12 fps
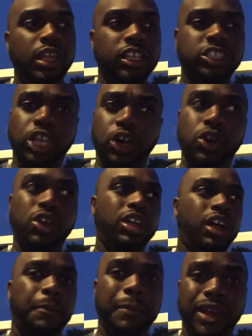So
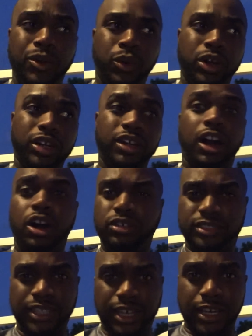I'm at work all
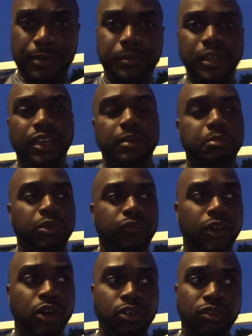the time, my
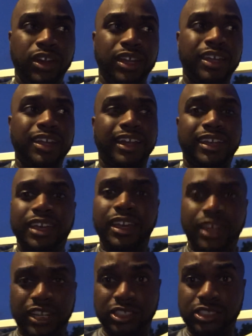phone ringing, I
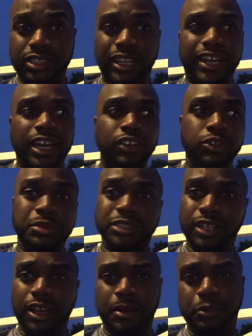can't answer, I got to do my
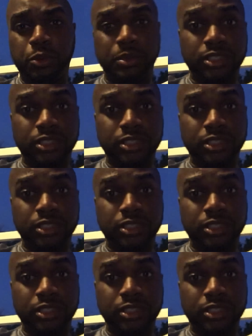job.